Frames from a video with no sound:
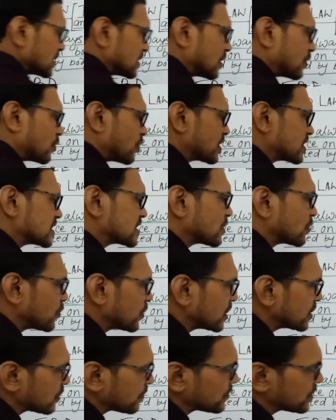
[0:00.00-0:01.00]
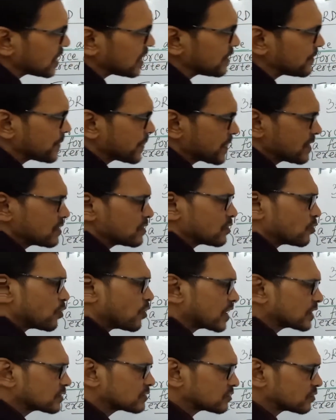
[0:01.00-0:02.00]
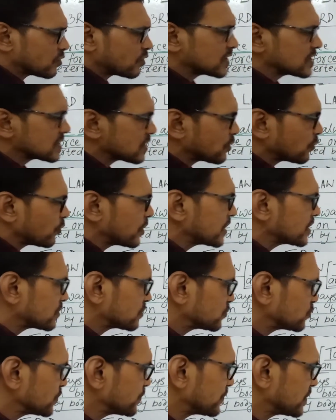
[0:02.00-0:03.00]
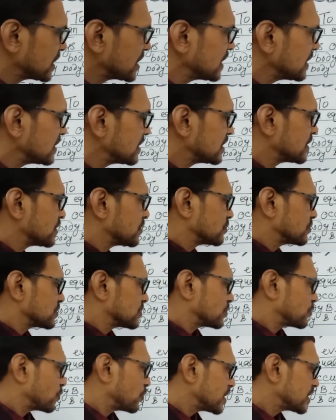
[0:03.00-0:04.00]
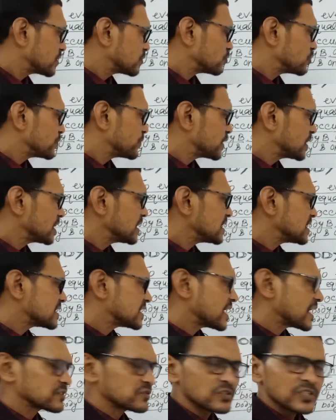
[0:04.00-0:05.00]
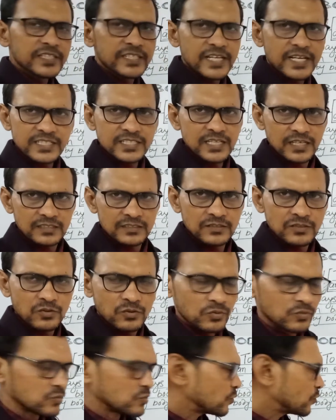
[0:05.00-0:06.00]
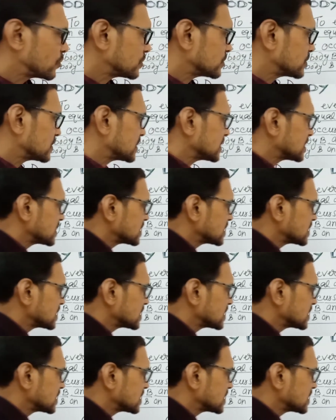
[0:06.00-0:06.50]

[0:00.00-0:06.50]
Now what is the weight of the what is the weight we feel? Weight we feel is the actually reaction. This